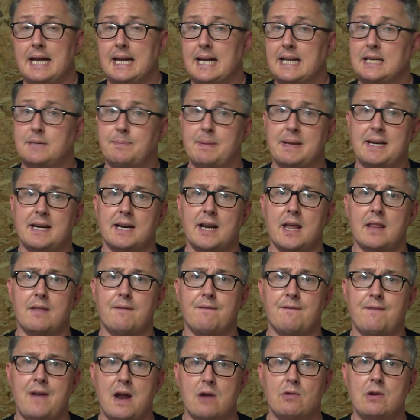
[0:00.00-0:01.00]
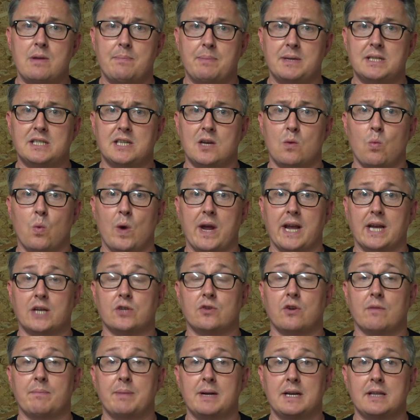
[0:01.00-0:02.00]
It's been another very busy week.
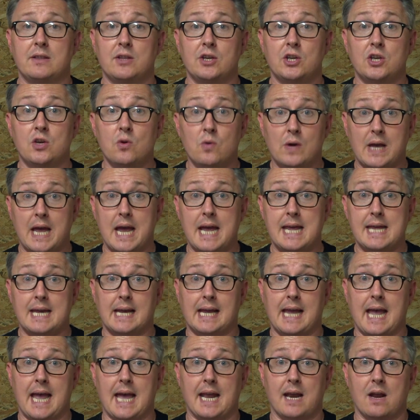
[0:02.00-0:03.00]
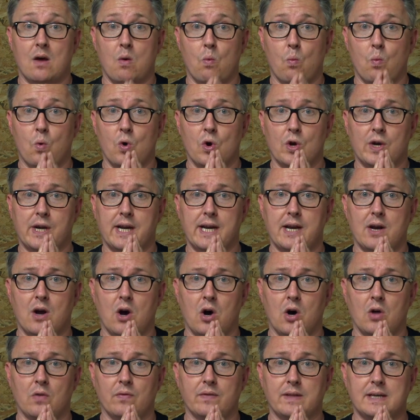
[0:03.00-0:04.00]
So I've been in the UK again working
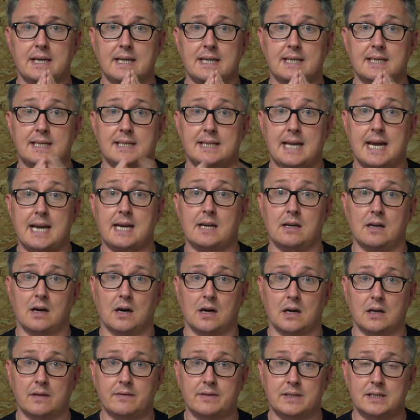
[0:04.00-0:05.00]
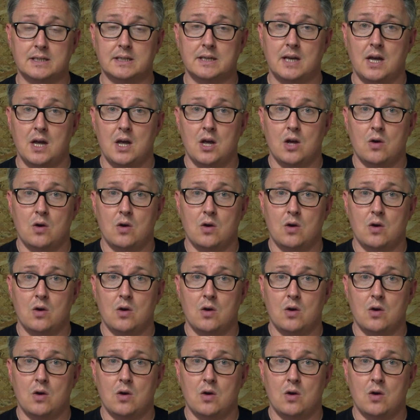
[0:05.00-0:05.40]
on the steak knives,